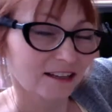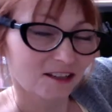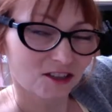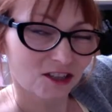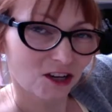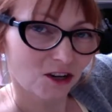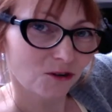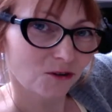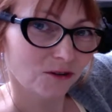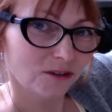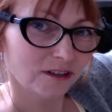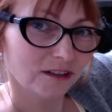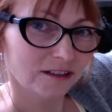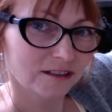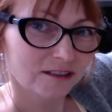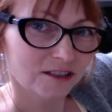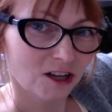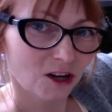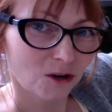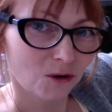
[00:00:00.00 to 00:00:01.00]
so
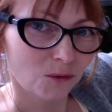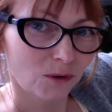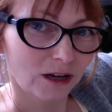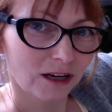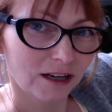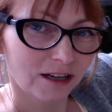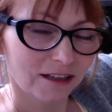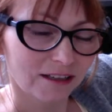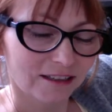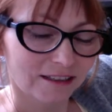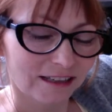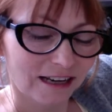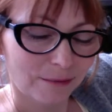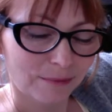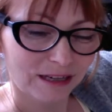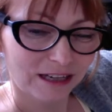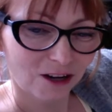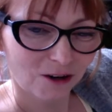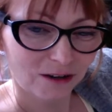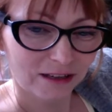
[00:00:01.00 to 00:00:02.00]
let
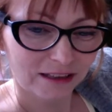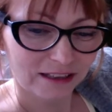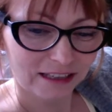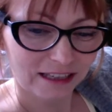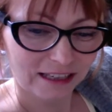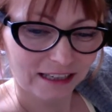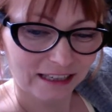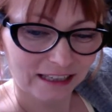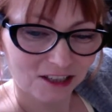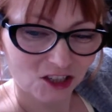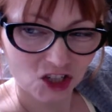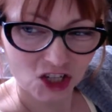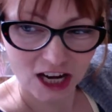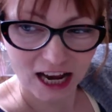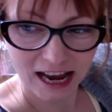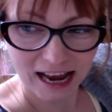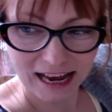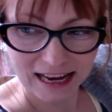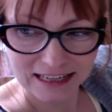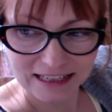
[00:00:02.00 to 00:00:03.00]
me know in the
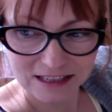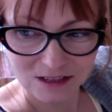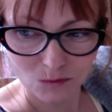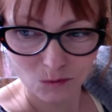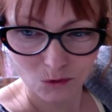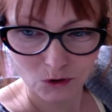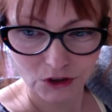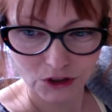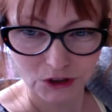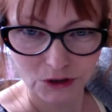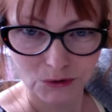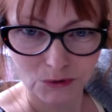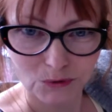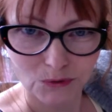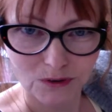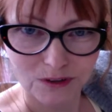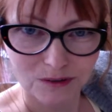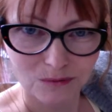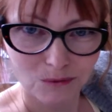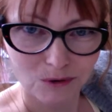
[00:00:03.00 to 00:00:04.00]
chat what
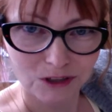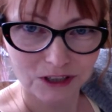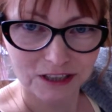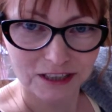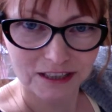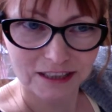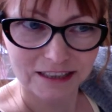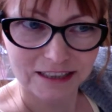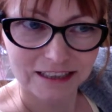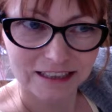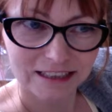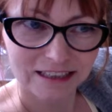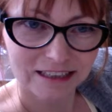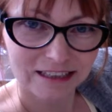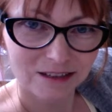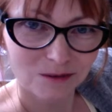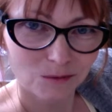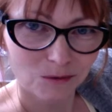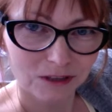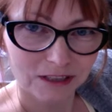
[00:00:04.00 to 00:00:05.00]
you want
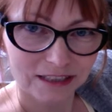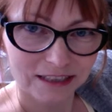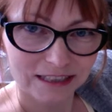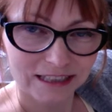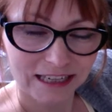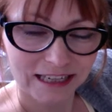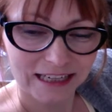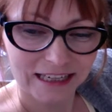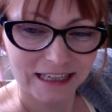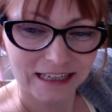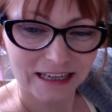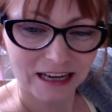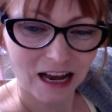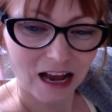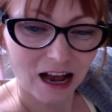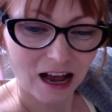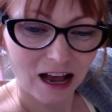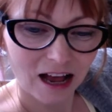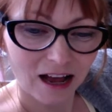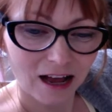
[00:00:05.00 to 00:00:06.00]
to see.
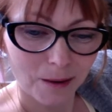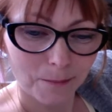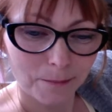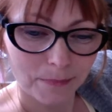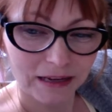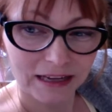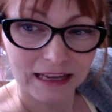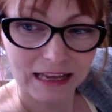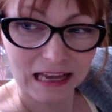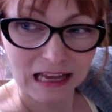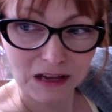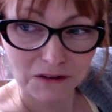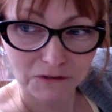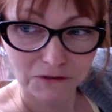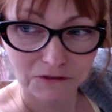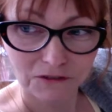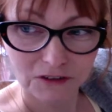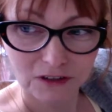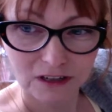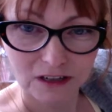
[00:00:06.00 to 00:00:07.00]

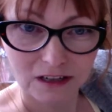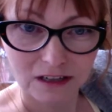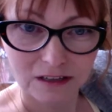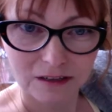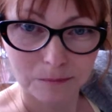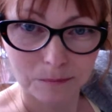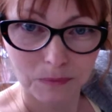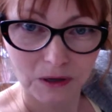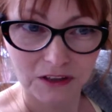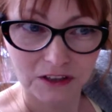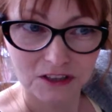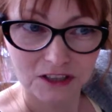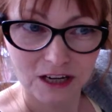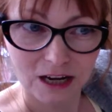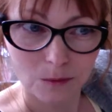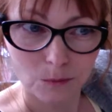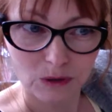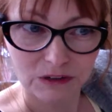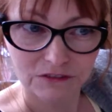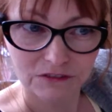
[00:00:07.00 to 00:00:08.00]
If by the
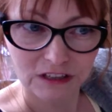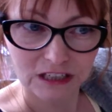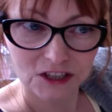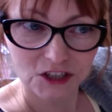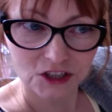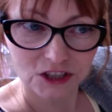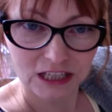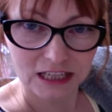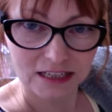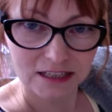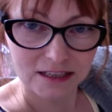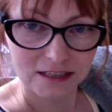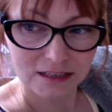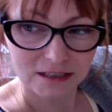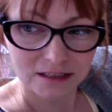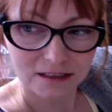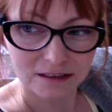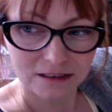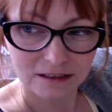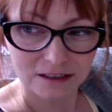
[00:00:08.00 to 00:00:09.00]
time we finish this,
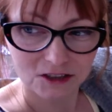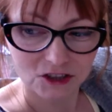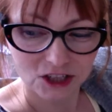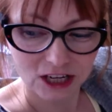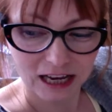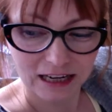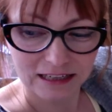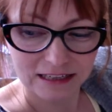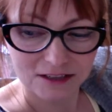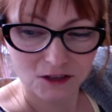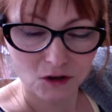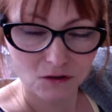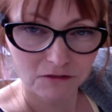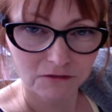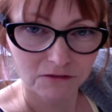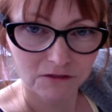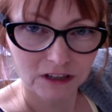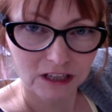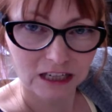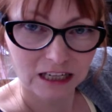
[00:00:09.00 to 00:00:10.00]
the chat is
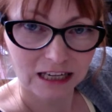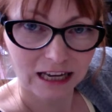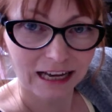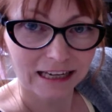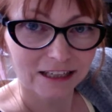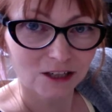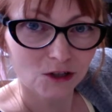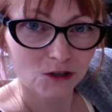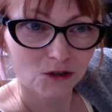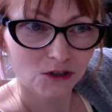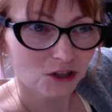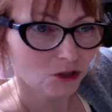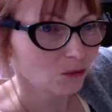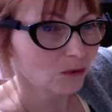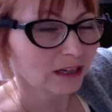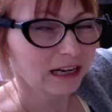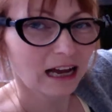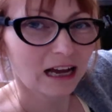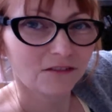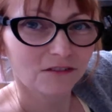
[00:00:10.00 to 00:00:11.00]
off and you still
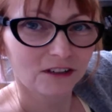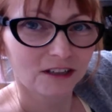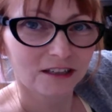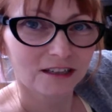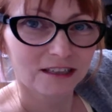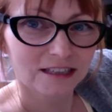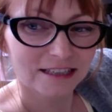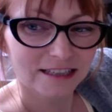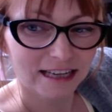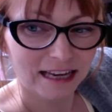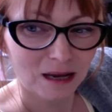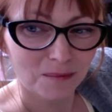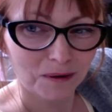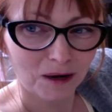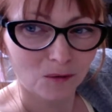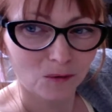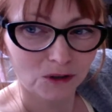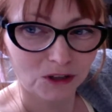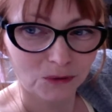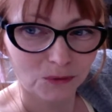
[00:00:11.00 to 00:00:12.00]
want to have a say
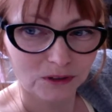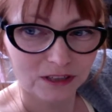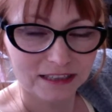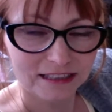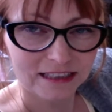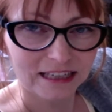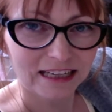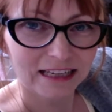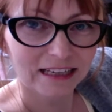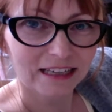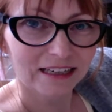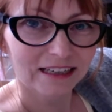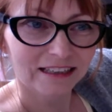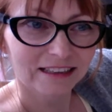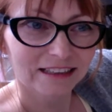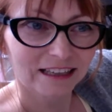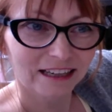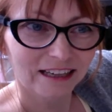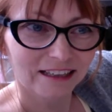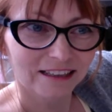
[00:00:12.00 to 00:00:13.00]
about what you want to see,
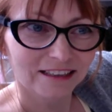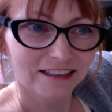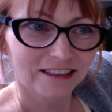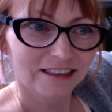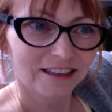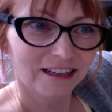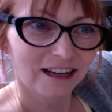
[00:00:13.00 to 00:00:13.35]
then